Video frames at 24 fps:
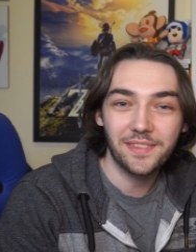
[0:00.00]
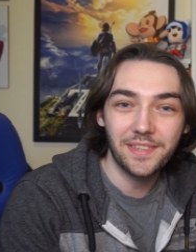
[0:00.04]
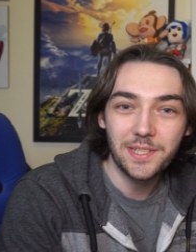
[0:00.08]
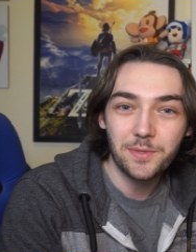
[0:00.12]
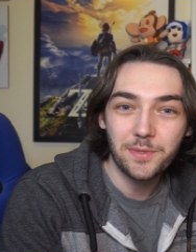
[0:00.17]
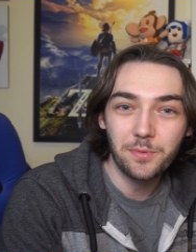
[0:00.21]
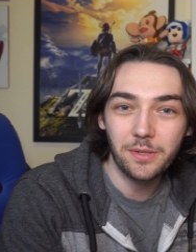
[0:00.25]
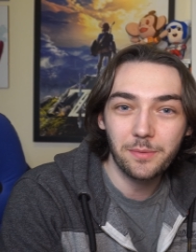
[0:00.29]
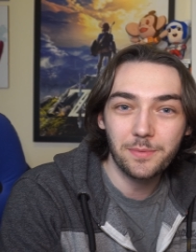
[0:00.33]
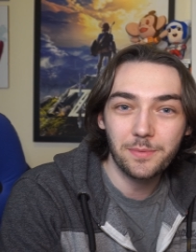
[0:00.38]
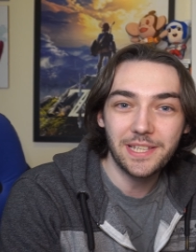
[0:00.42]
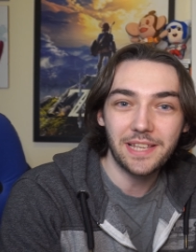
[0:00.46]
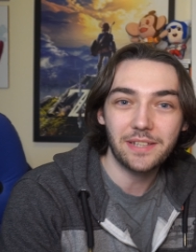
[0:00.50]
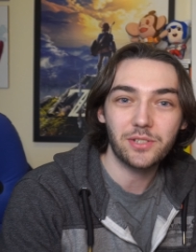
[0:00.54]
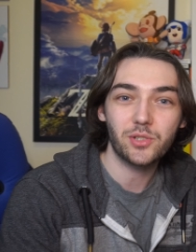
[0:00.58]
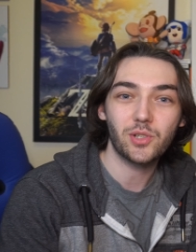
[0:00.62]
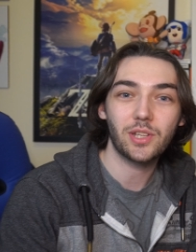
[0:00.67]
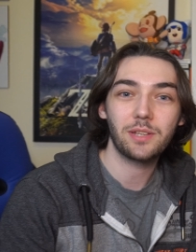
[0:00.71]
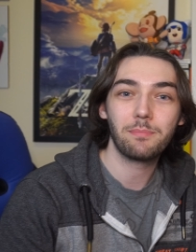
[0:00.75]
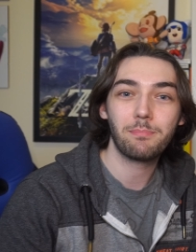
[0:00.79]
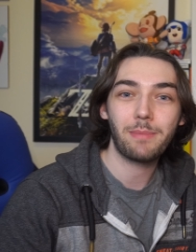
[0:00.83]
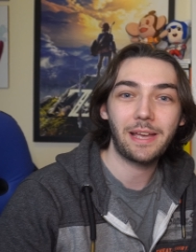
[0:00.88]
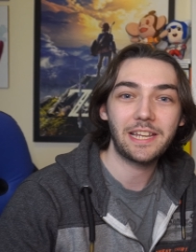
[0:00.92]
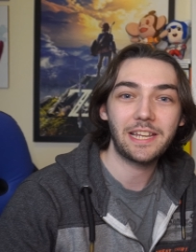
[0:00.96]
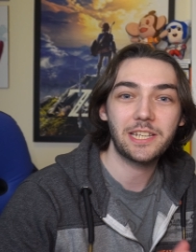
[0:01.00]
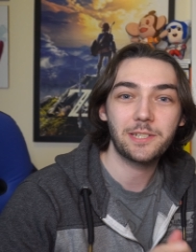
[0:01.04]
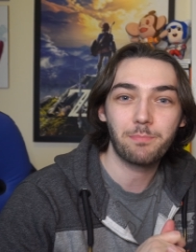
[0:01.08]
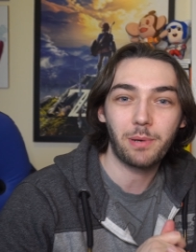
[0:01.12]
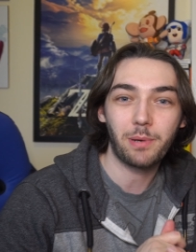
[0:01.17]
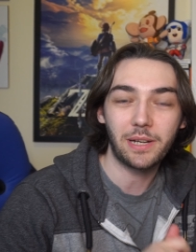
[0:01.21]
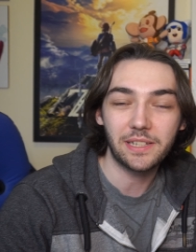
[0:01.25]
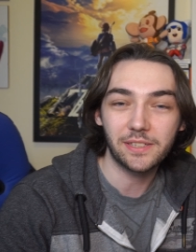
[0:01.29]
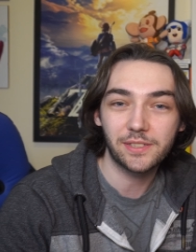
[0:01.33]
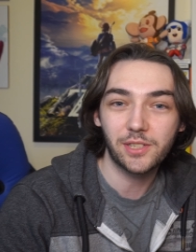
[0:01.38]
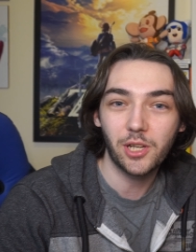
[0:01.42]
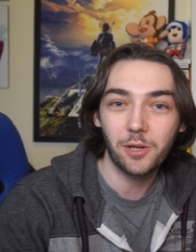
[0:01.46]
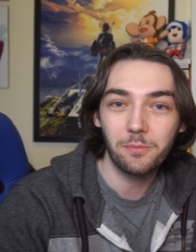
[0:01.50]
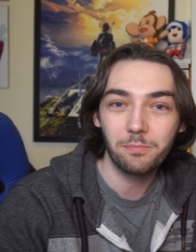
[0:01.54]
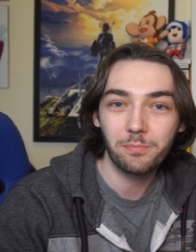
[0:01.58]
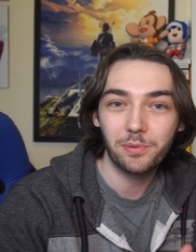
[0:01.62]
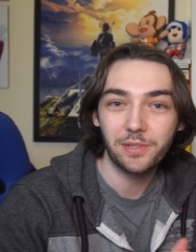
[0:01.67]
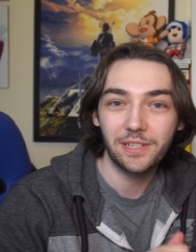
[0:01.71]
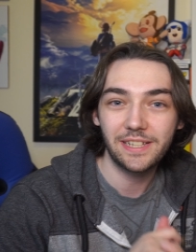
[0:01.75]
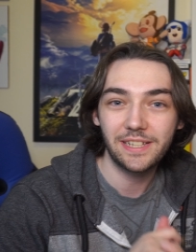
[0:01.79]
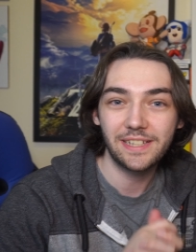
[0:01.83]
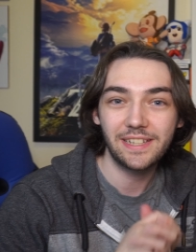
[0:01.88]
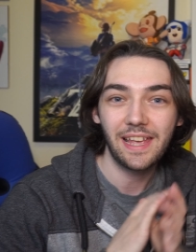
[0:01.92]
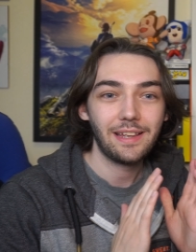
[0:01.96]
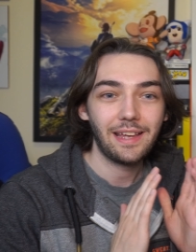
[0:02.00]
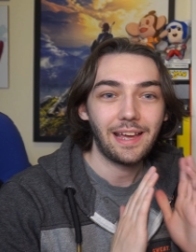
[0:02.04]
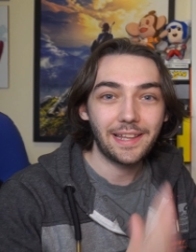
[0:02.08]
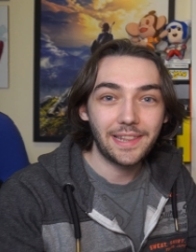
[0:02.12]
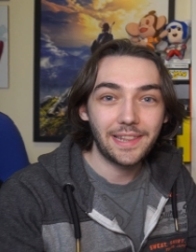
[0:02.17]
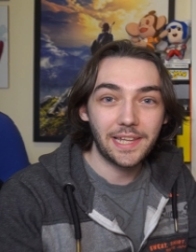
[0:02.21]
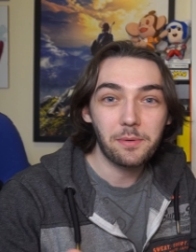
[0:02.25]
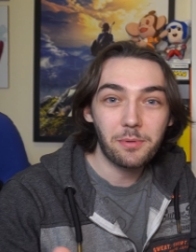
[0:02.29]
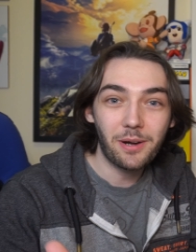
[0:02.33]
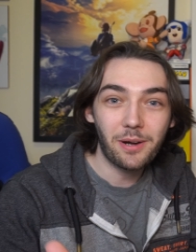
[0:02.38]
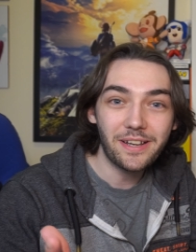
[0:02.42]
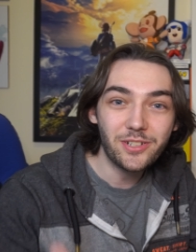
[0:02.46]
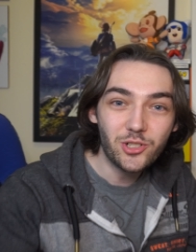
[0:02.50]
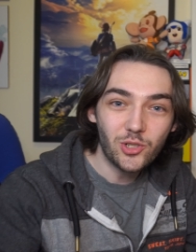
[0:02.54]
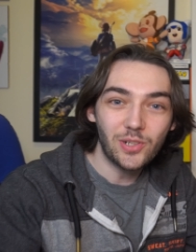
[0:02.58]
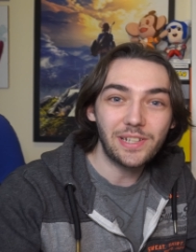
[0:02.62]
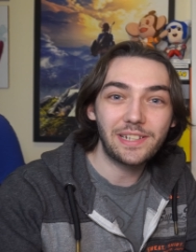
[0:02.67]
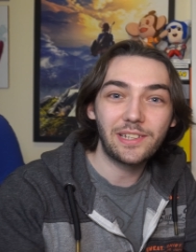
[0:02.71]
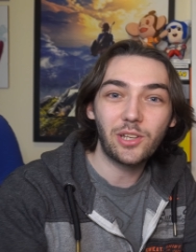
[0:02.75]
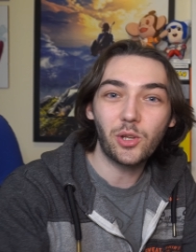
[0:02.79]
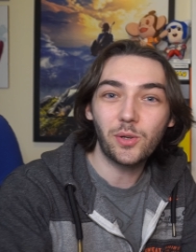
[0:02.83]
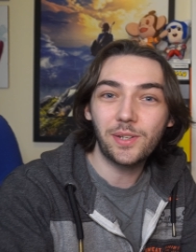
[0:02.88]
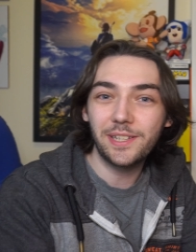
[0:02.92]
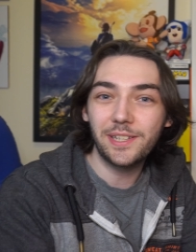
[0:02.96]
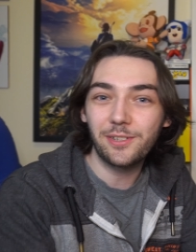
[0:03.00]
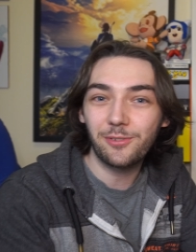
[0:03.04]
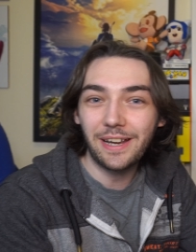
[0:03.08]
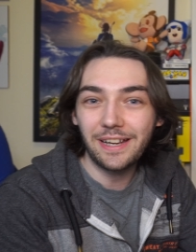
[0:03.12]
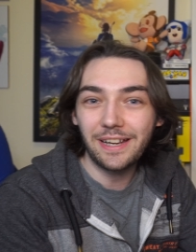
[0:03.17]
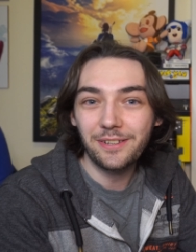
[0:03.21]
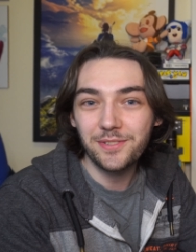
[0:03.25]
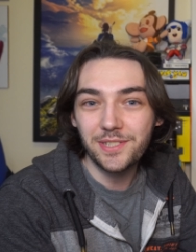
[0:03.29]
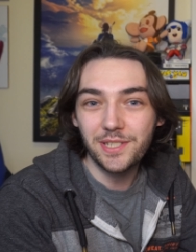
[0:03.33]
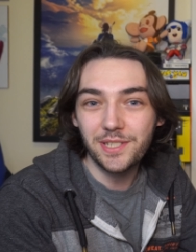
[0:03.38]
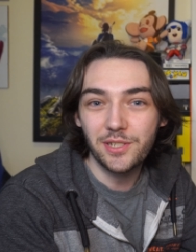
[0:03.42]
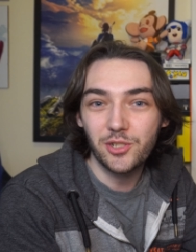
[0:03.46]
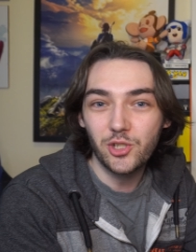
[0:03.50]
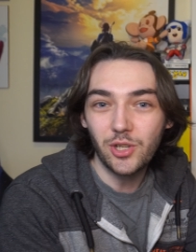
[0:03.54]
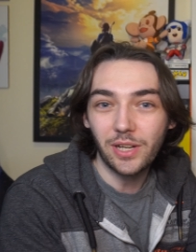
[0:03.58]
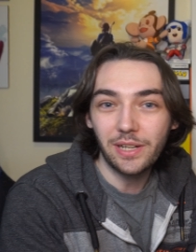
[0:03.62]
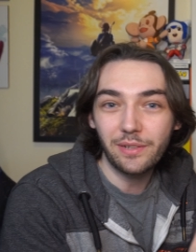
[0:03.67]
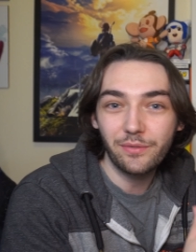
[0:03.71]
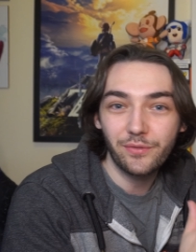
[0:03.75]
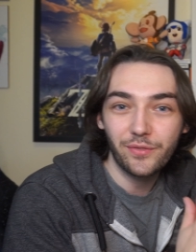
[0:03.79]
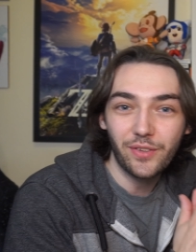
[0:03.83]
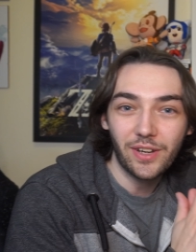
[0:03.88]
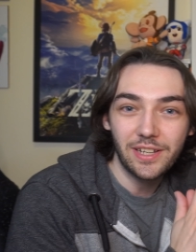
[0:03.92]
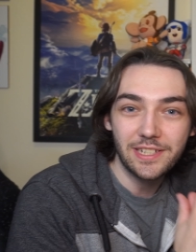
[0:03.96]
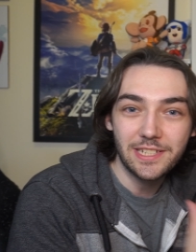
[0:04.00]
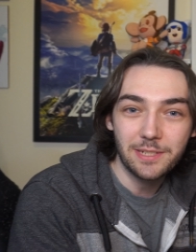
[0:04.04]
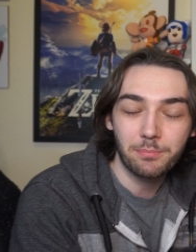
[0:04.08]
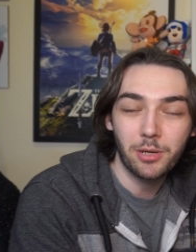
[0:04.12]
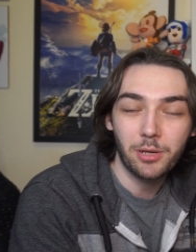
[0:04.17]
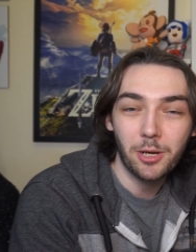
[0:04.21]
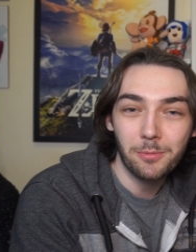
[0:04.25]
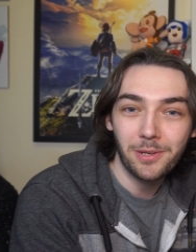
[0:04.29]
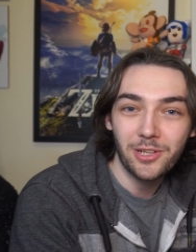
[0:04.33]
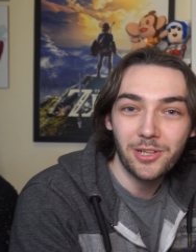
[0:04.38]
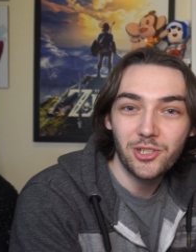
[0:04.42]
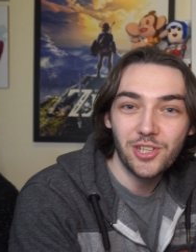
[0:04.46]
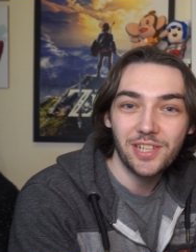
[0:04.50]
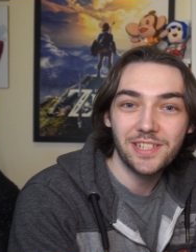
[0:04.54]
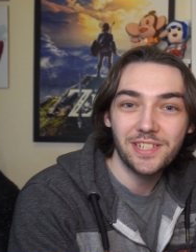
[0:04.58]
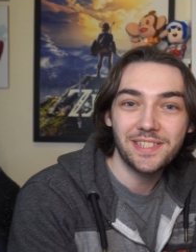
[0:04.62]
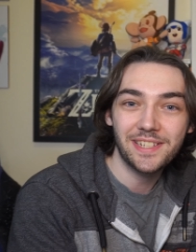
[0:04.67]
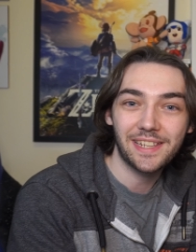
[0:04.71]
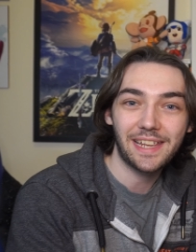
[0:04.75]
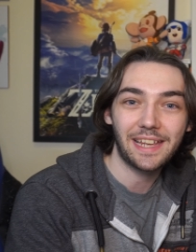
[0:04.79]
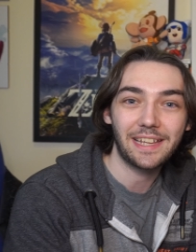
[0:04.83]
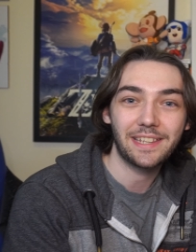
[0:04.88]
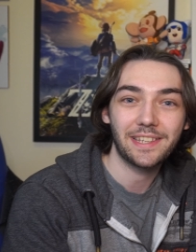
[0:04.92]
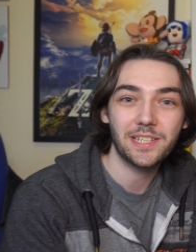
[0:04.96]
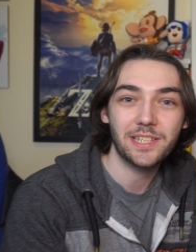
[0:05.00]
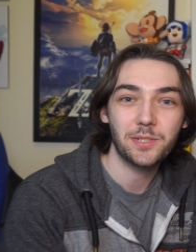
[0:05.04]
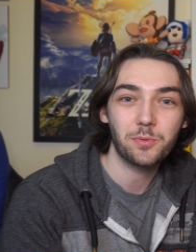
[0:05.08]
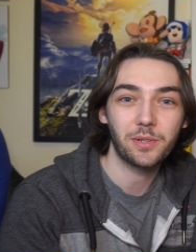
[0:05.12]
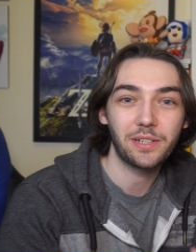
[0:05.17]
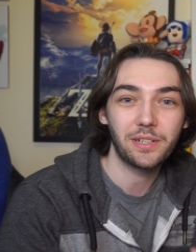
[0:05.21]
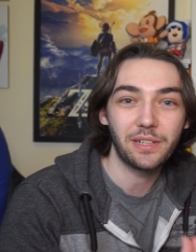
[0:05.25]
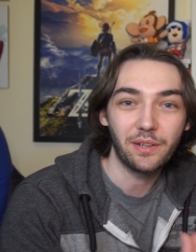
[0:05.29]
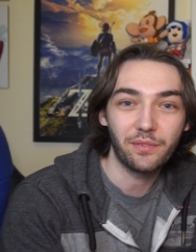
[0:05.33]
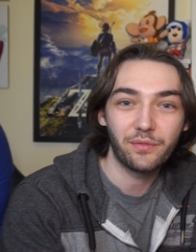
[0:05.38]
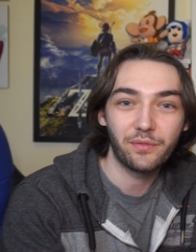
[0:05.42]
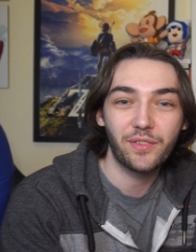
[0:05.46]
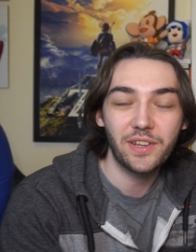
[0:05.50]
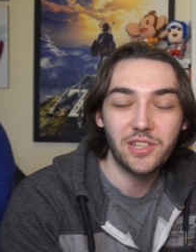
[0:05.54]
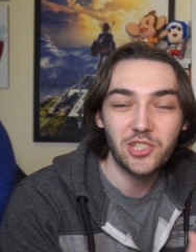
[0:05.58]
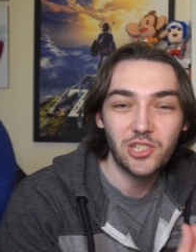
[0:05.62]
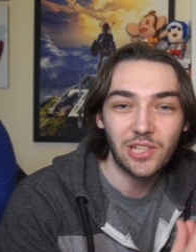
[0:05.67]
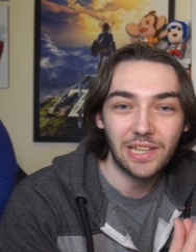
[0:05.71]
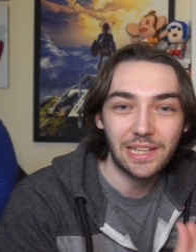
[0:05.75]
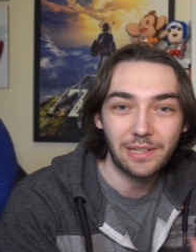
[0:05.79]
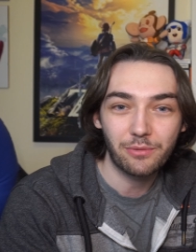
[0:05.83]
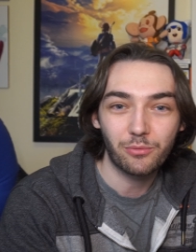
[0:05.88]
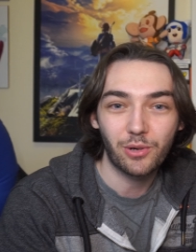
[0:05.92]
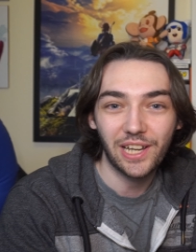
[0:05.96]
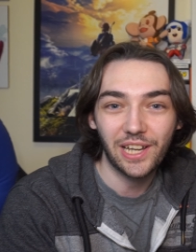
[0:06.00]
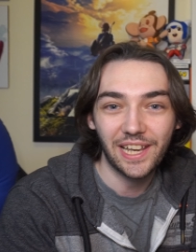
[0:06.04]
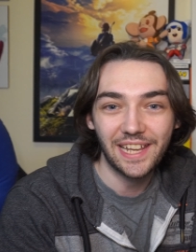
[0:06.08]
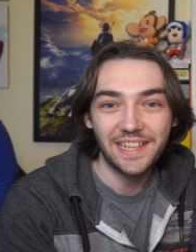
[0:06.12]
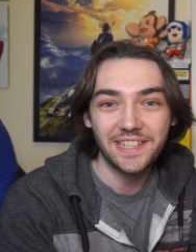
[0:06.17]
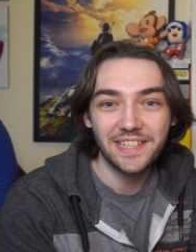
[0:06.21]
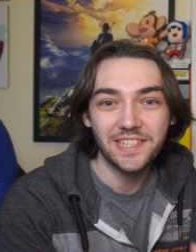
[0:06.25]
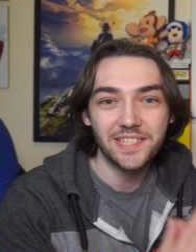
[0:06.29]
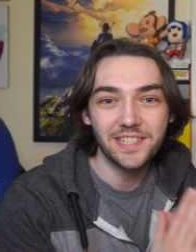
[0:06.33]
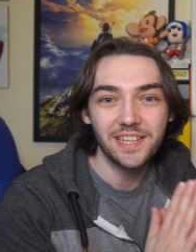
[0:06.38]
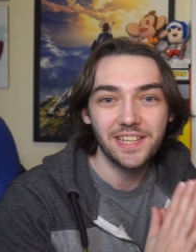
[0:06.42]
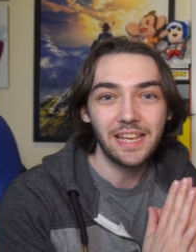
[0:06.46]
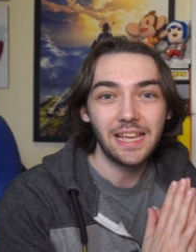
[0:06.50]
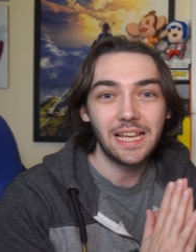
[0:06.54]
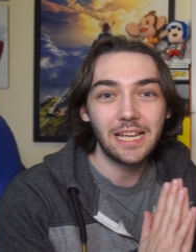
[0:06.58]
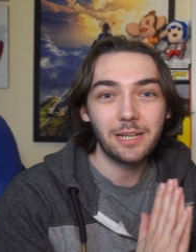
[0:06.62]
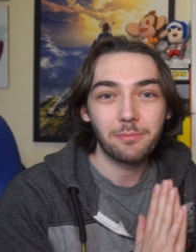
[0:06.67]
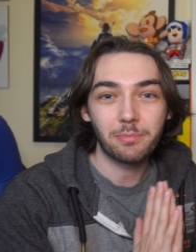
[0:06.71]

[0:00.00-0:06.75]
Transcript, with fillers: This one was actually made by a company, and they were actually looking around to try and find a publisher to get this one officially released,